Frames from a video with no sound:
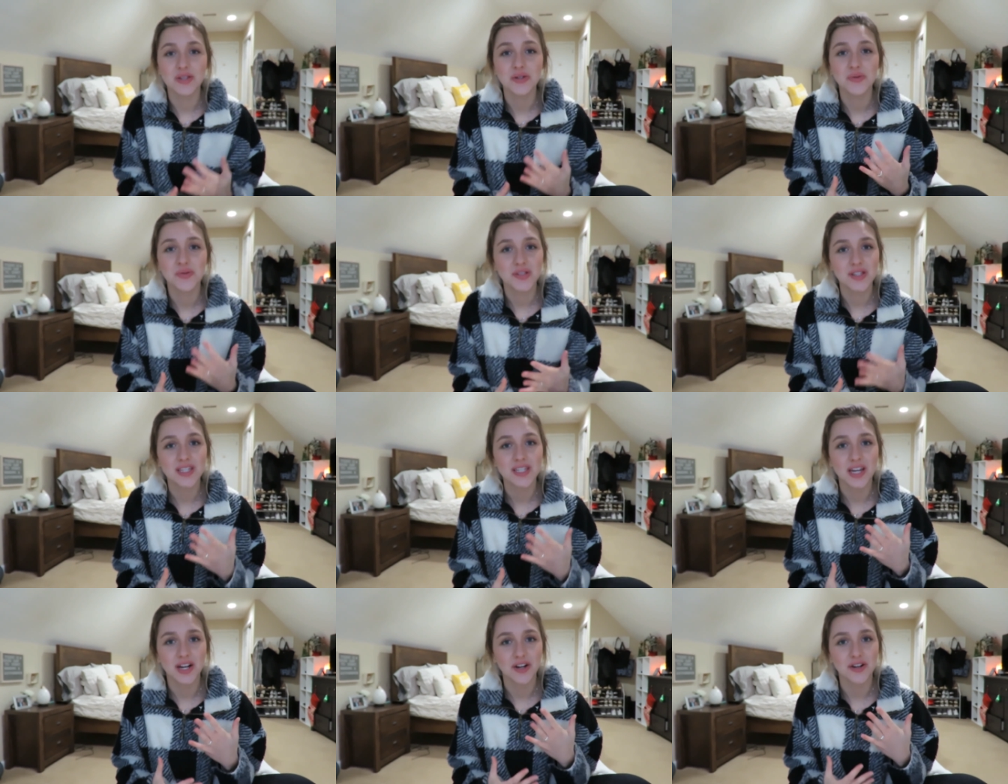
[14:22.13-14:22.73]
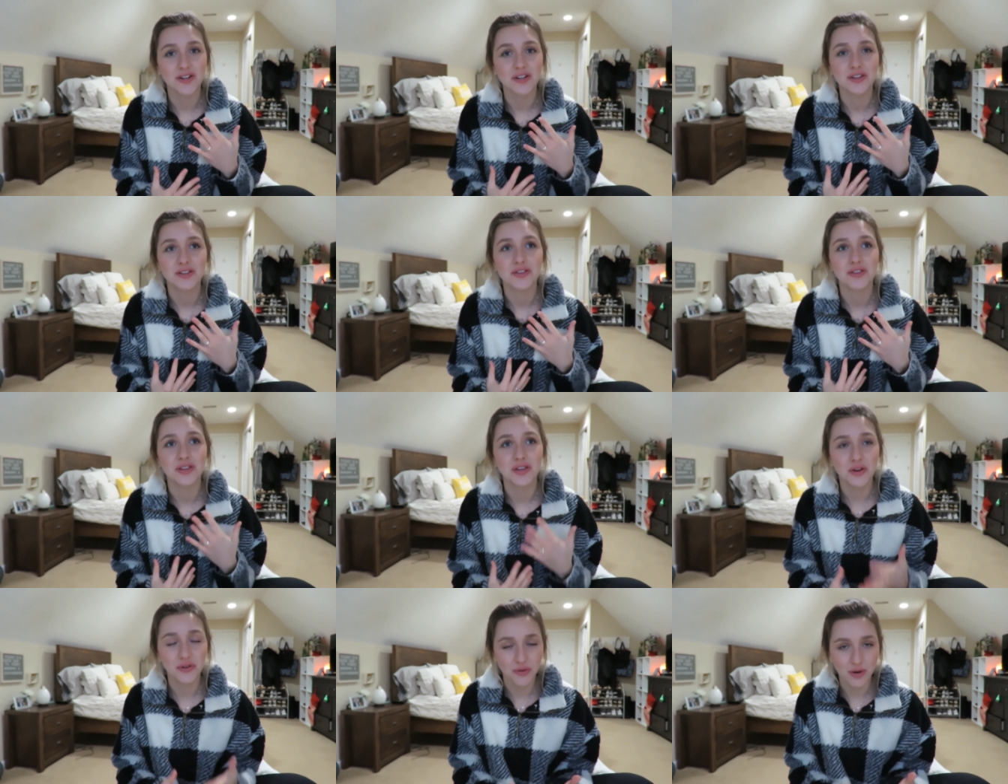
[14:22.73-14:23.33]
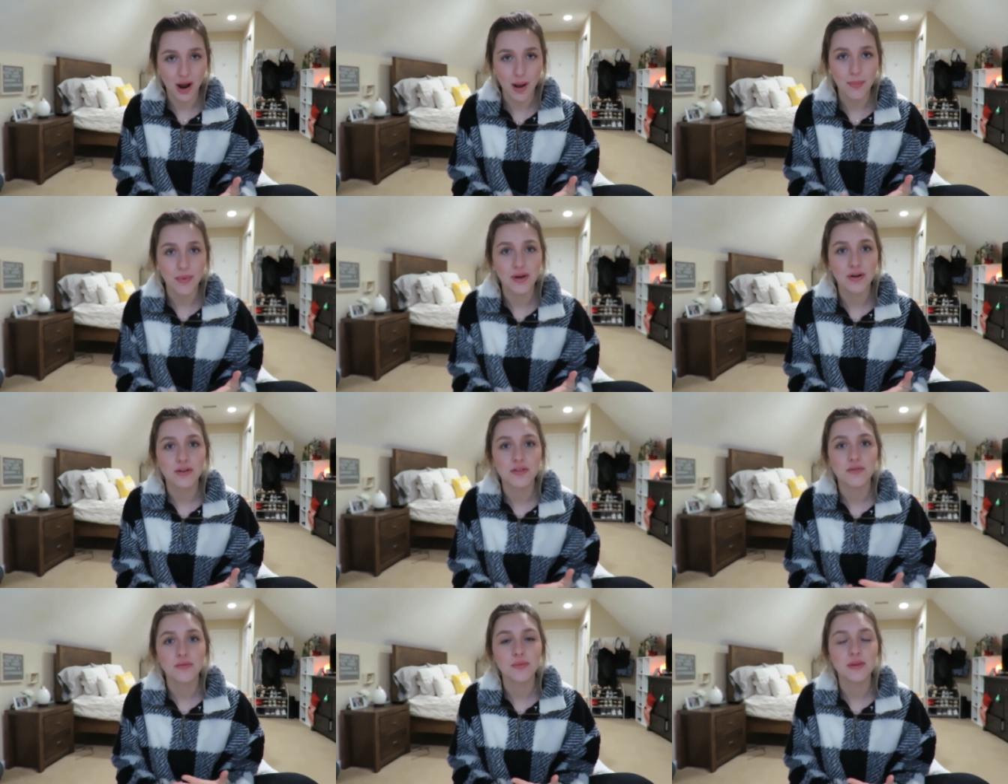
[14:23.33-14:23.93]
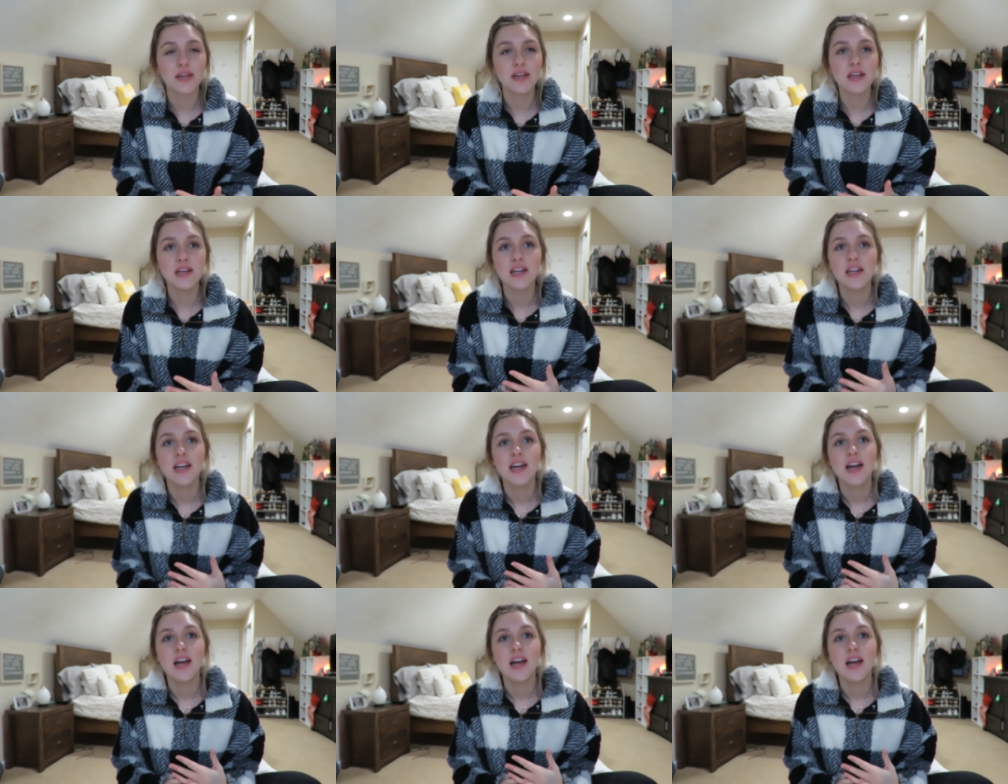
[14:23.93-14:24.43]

You scared the crap out of me.